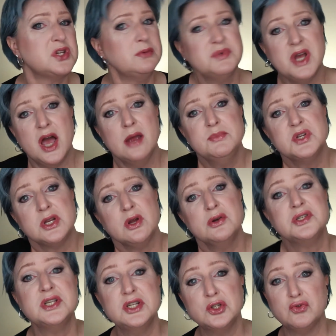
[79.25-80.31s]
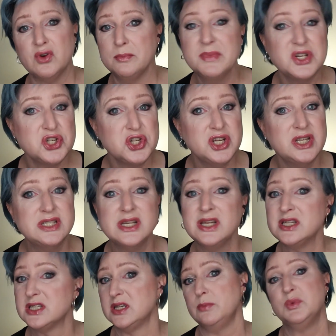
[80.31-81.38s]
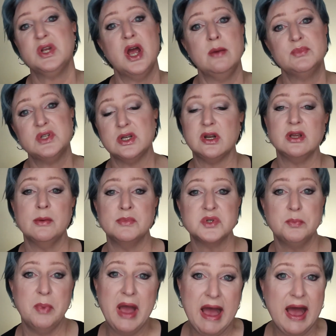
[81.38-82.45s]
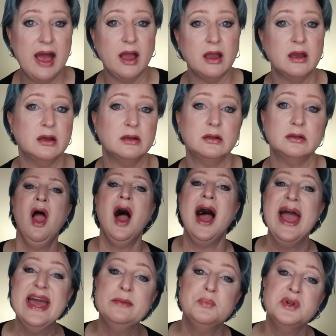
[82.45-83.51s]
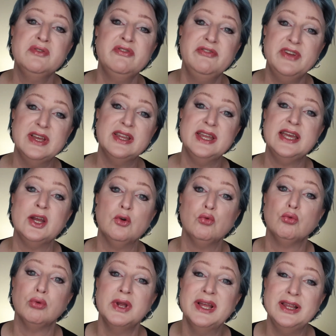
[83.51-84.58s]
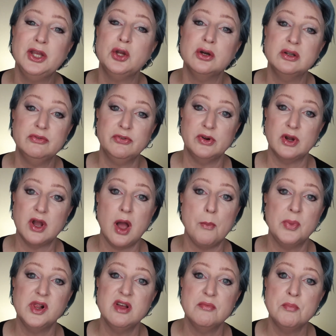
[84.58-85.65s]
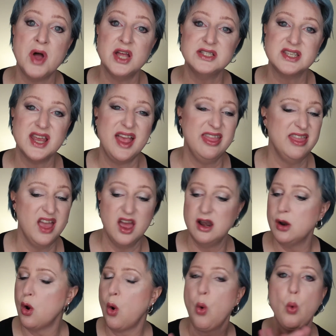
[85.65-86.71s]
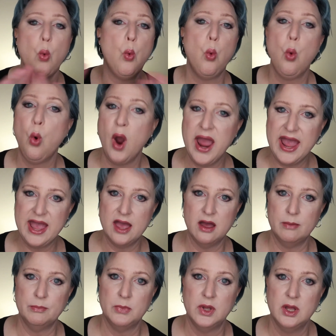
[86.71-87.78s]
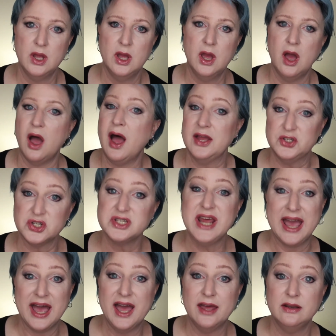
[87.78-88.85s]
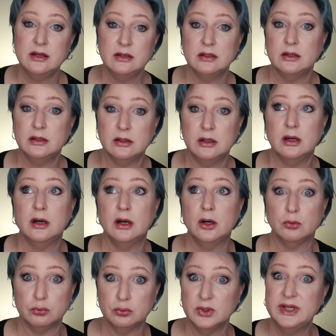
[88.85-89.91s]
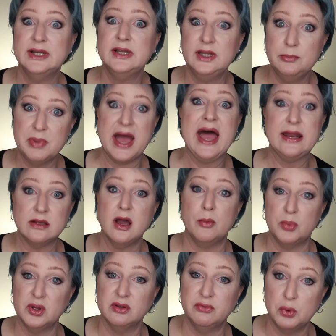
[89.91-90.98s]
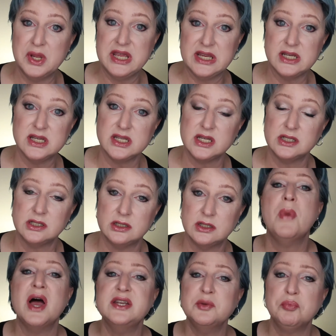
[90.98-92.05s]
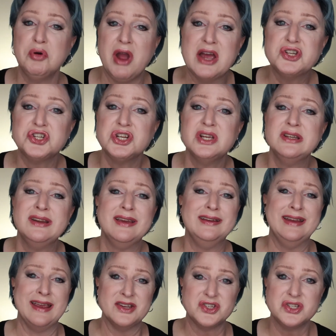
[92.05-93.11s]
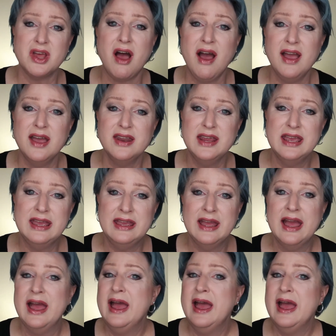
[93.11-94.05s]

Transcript: Sometimes it goes into remission, sometimes it comes back. I had been feeling really good for a couple of months and then wham, I just had a really bad couple of weeks. My depression and anxiety